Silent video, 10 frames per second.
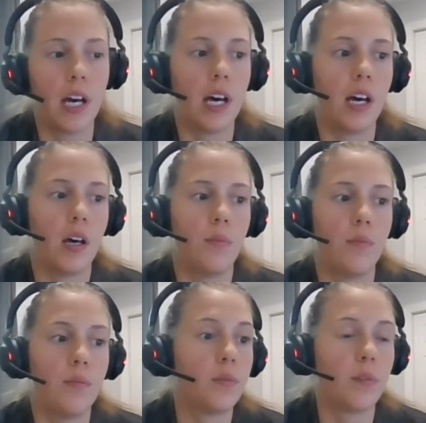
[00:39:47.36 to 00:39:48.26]
um,
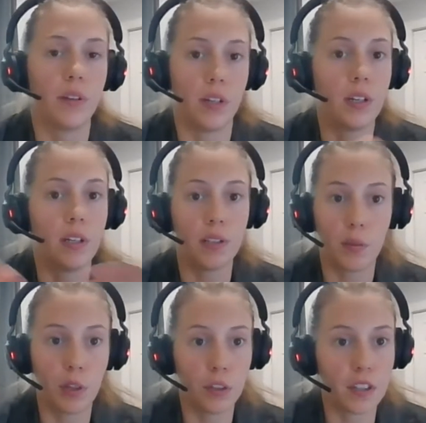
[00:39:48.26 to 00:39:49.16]
whether it is
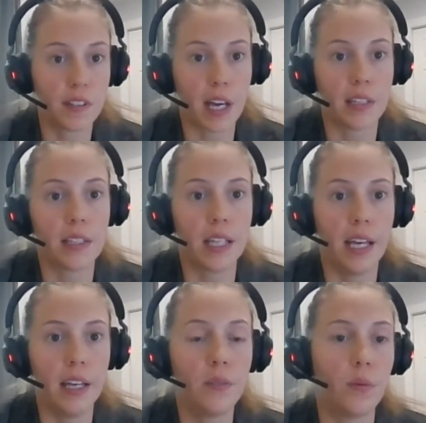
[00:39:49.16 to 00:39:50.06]
community science
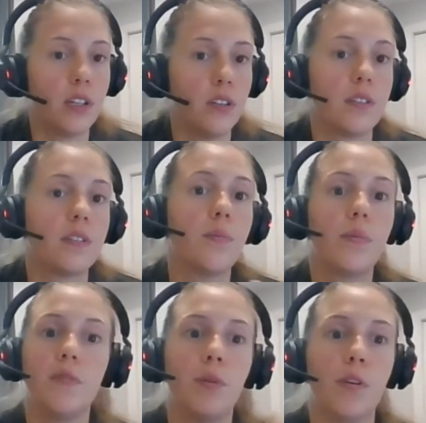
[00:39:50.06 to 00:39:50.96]
led, and we can just
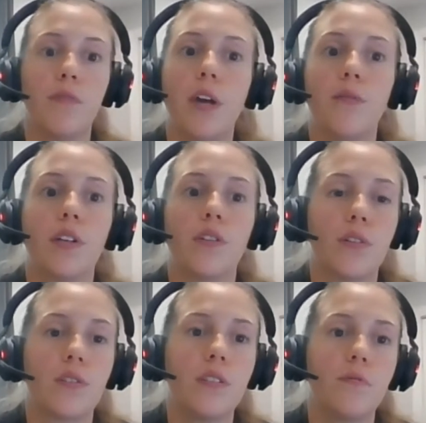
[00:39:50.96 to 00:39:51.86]
even provide
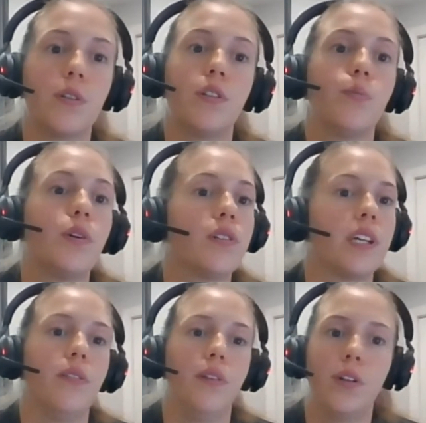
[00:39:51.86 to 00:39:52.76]
resources for you to put
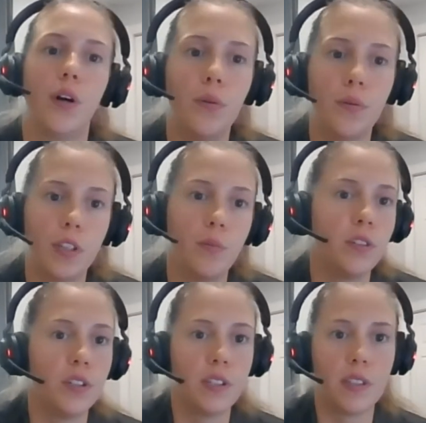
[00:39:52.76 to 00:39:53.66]
together your own
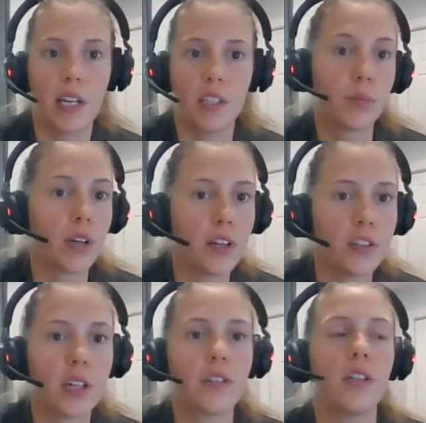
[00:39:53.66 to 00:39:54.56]
community science
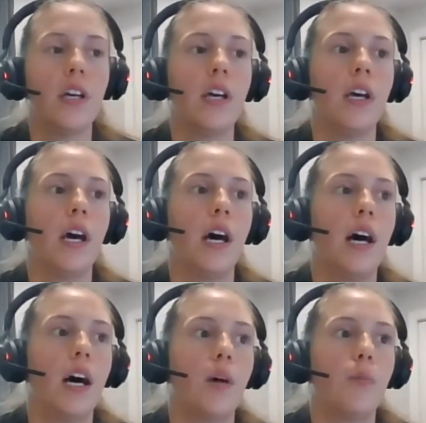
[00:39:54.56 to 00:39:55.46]
project.
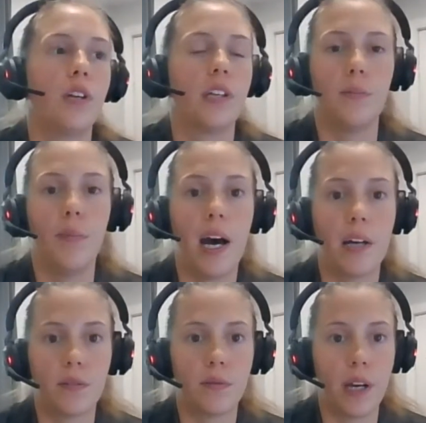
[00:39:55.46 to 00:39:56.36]
Um, we can
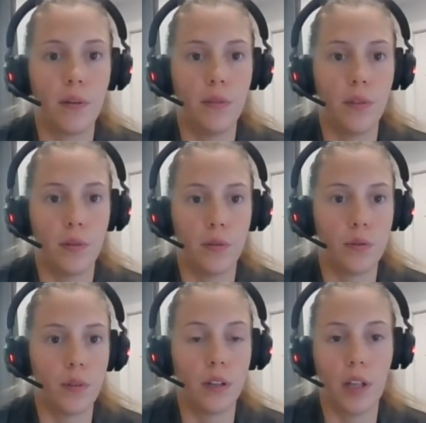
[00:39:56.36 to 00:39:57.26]
pass around
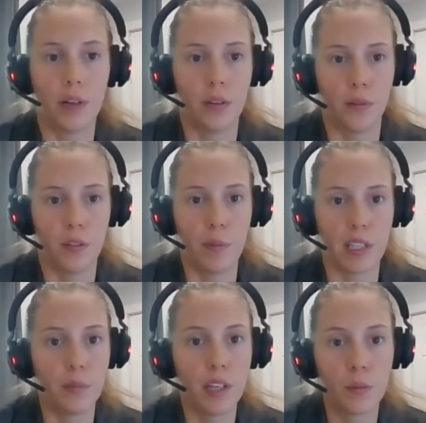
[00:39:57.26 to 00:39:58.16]
those along those
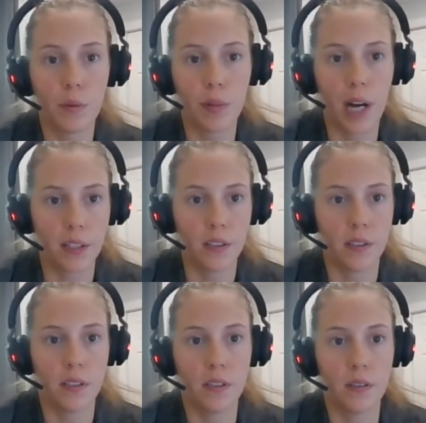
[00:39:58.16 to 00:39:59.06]
best management
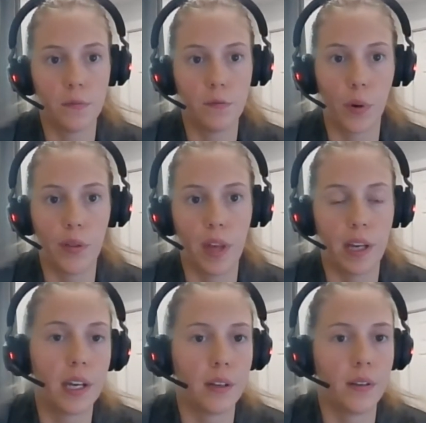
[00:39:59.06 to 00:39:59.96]
practices for
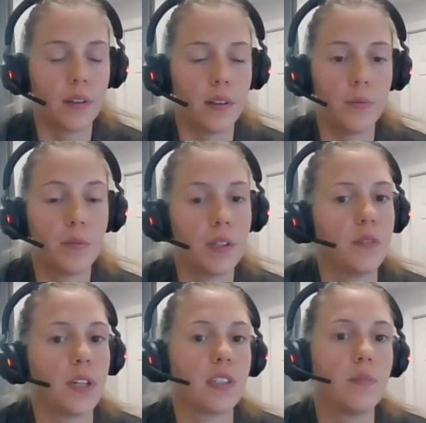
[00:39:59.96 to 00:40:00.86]
that specific